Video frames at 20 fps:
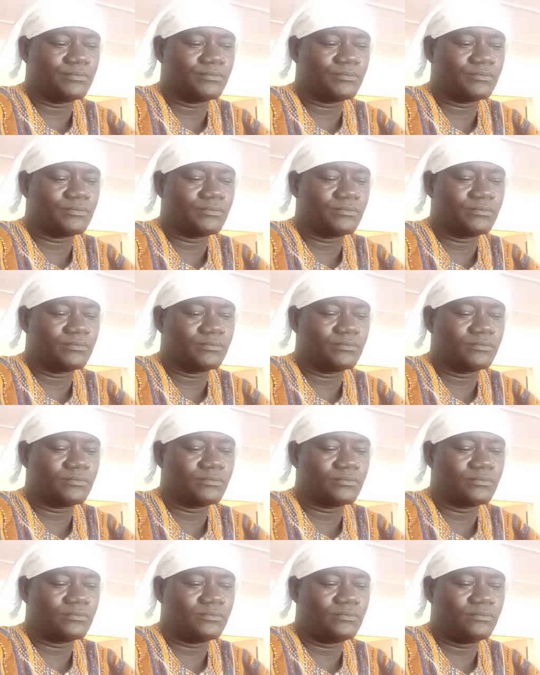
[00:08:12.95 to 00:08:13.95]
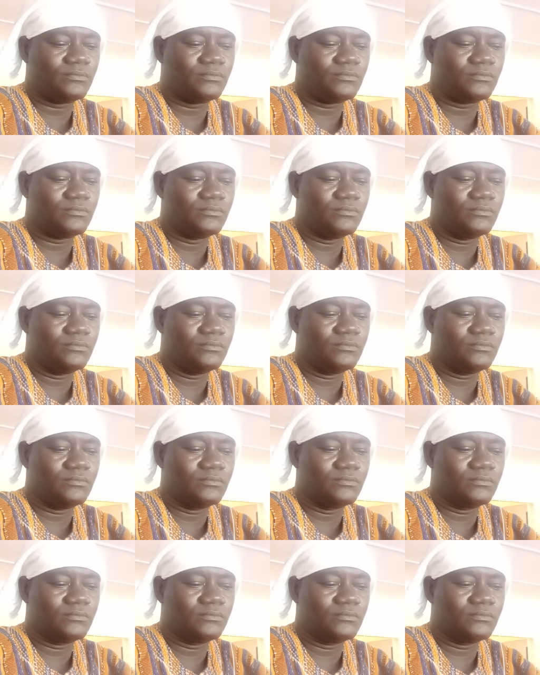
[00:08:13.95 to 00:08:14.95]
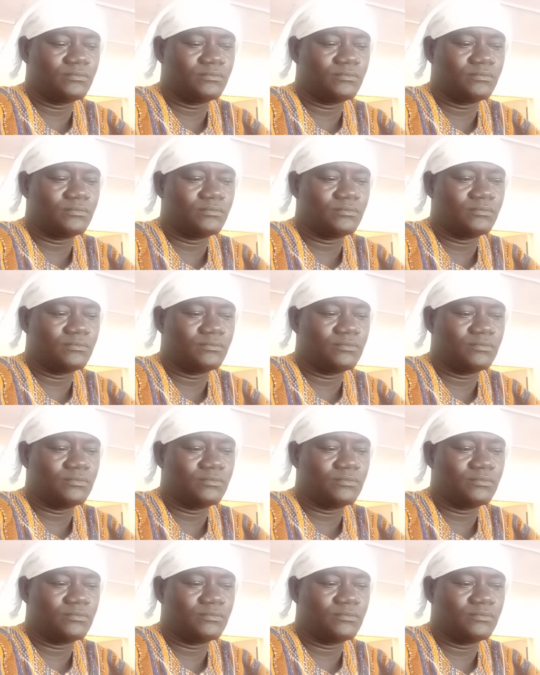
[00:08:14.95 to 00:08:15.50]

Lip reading: Nothing is said.